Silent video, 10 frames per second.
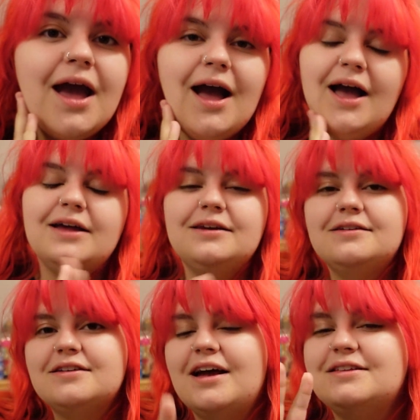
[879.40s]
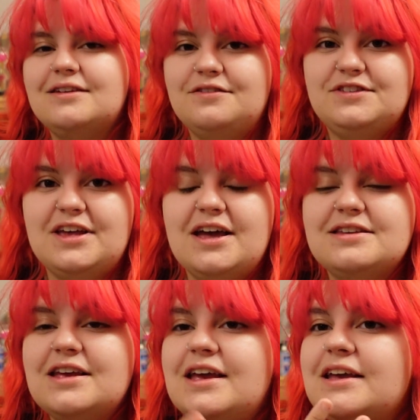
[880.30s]
And as I've
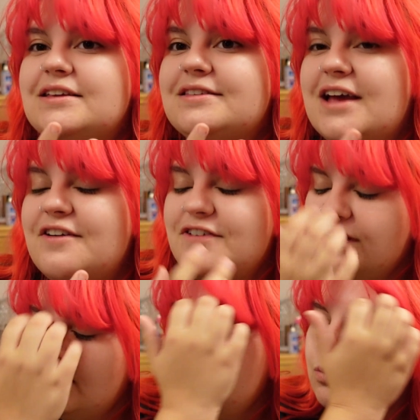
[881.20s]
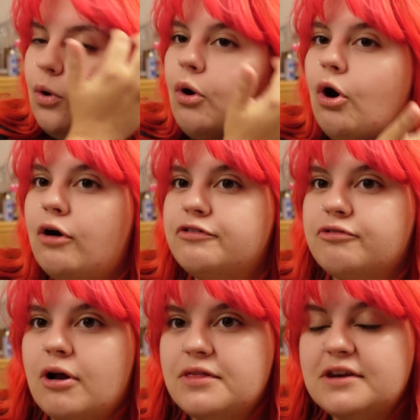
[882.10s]
said, it definitely wore off
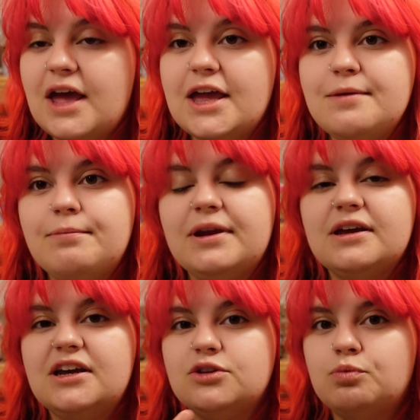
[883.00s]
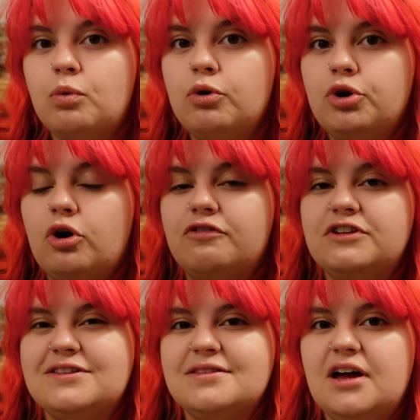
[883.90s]
throughout the day, but it is worn off
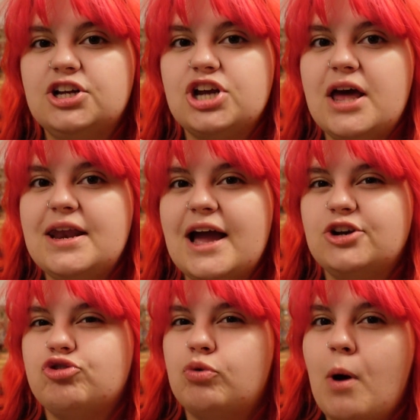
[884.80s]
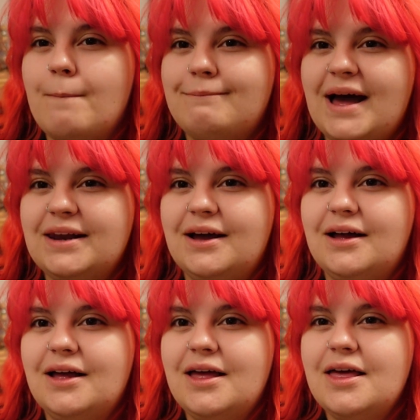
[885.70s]
in such a natural
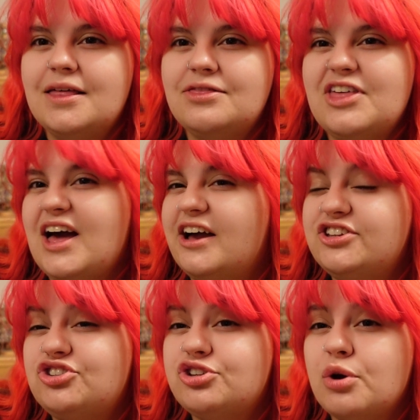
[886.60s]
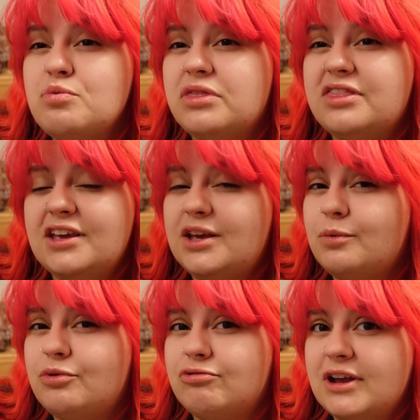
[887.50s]
manner that I don't think it
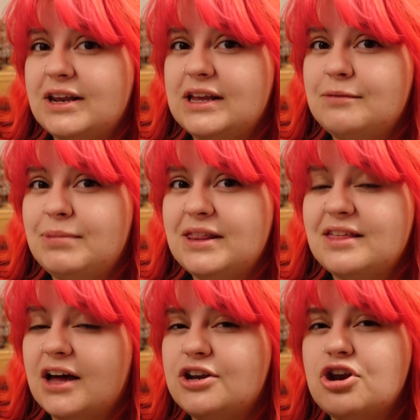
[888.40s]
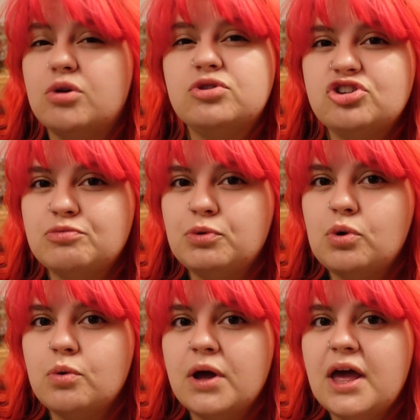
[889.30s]
would really be that
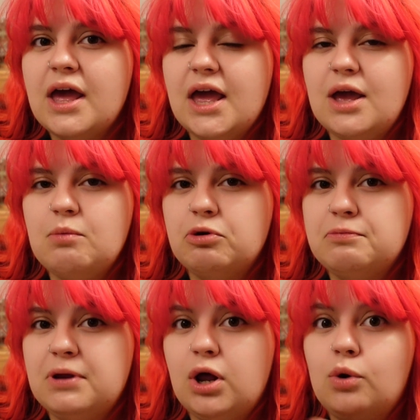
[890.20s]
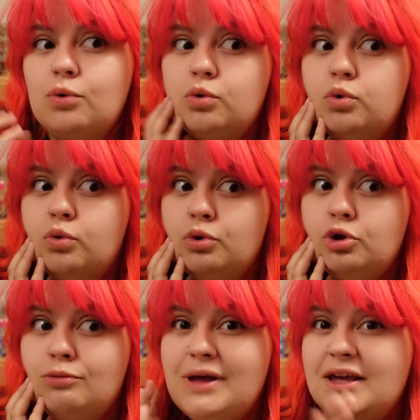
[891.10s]
noticeable. It wouldn't be like, oh,
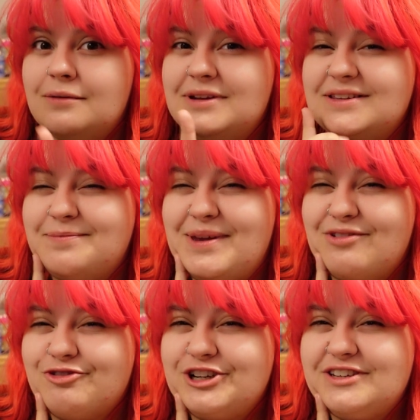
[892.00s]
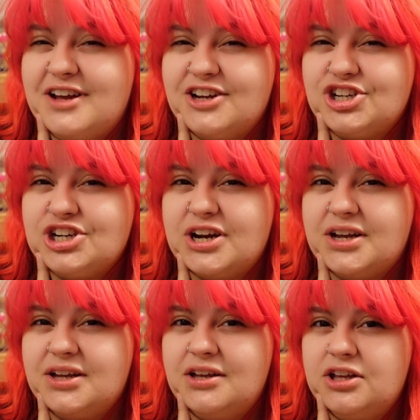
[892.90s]
your makeup needs a bit of
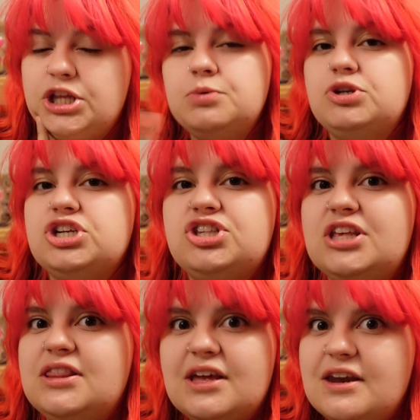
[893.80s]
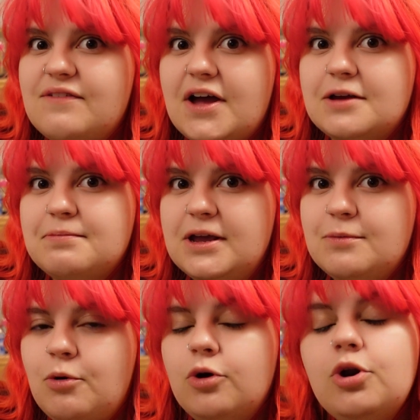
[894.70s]
retouching. You would just think they never had
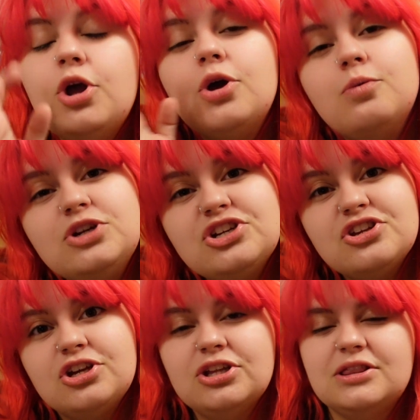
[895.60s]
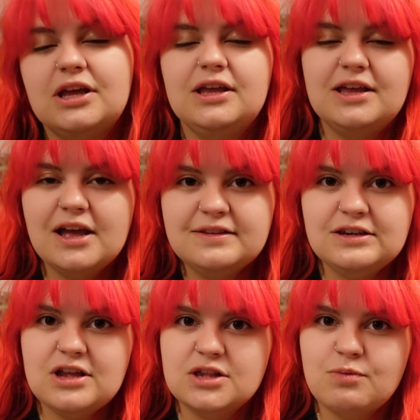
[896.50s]
makeup on, which is a good thing. Yes,
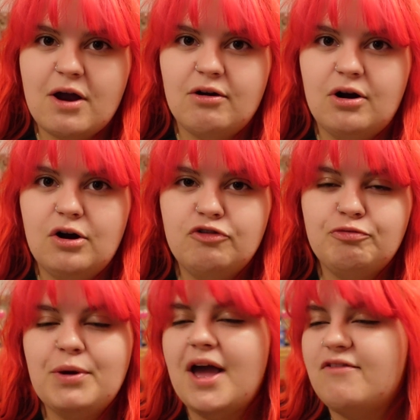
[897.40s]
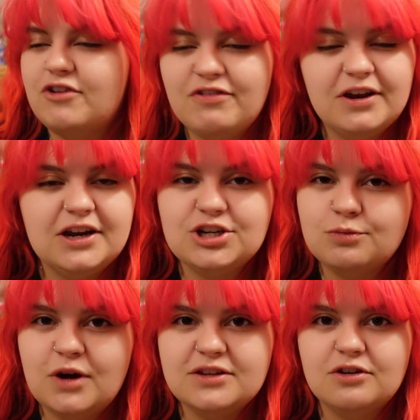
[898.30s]
it does wear off, but every
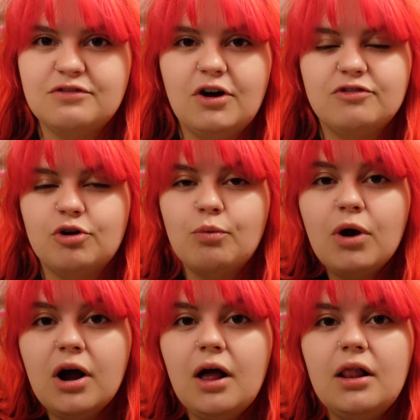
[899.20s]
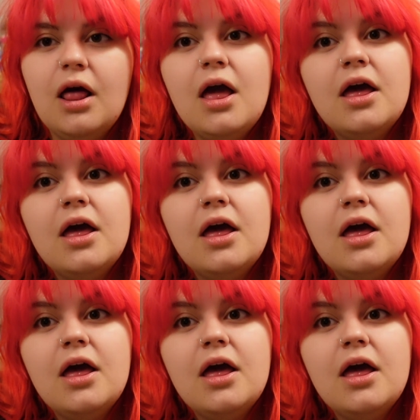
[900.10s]
foundation wears off after a while.